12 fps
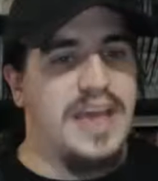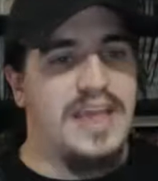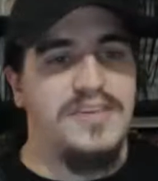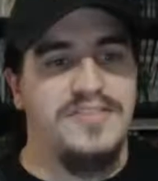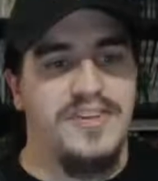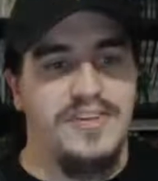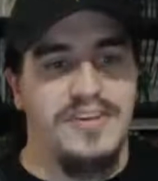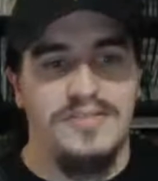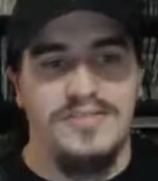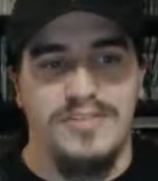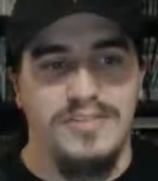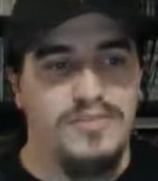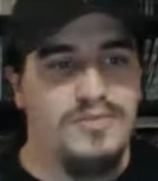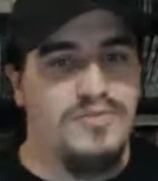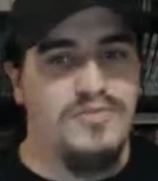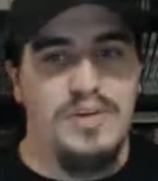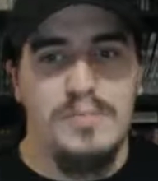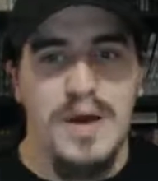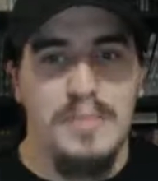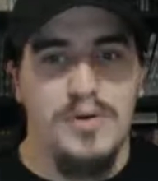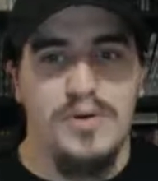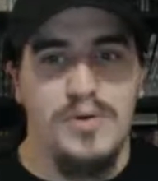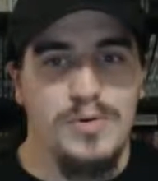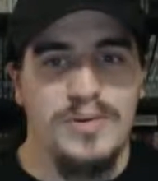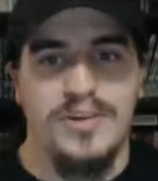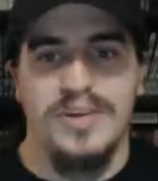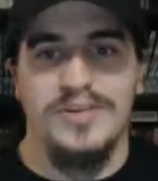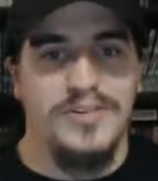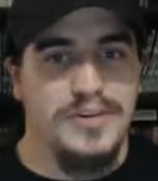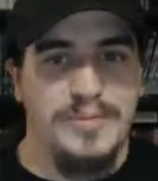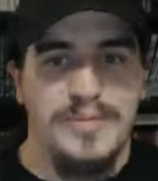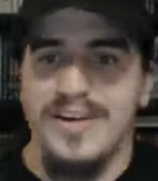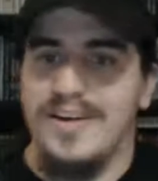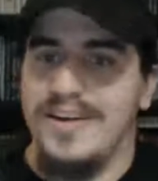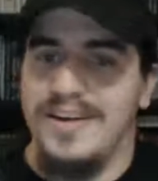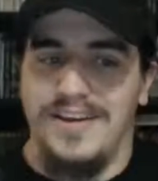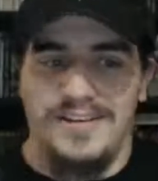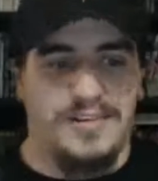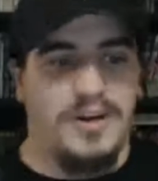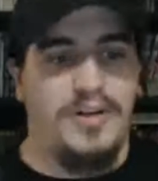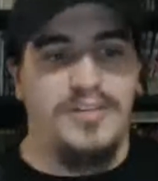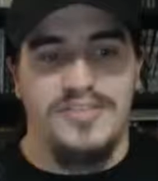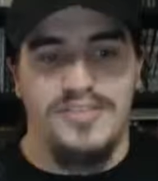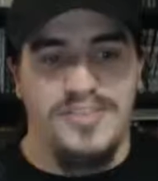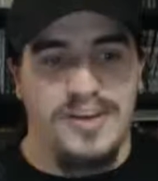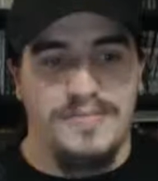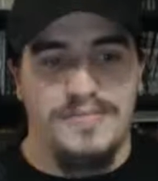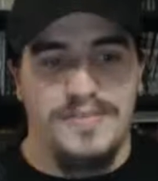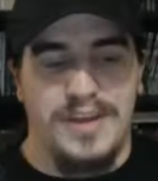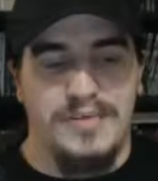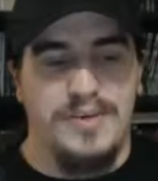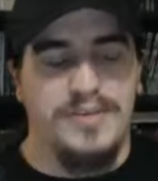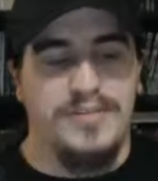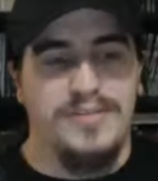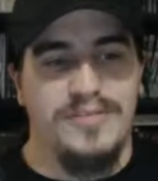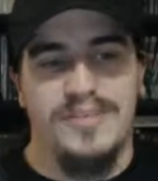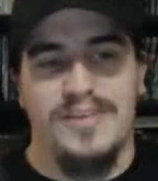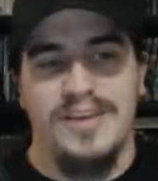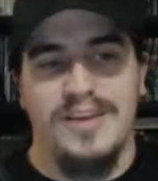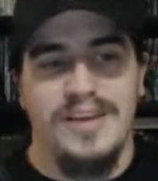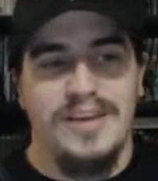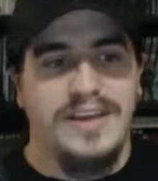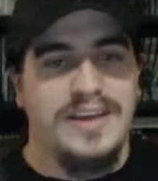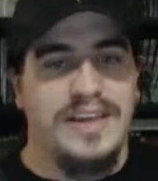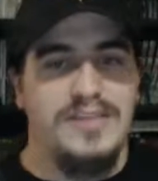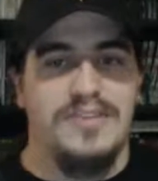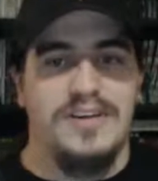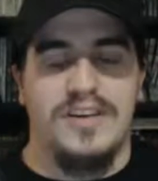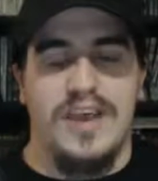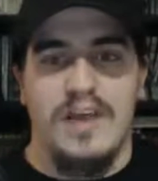he's telling you to remember who killed him, all this stuff, and where he's like,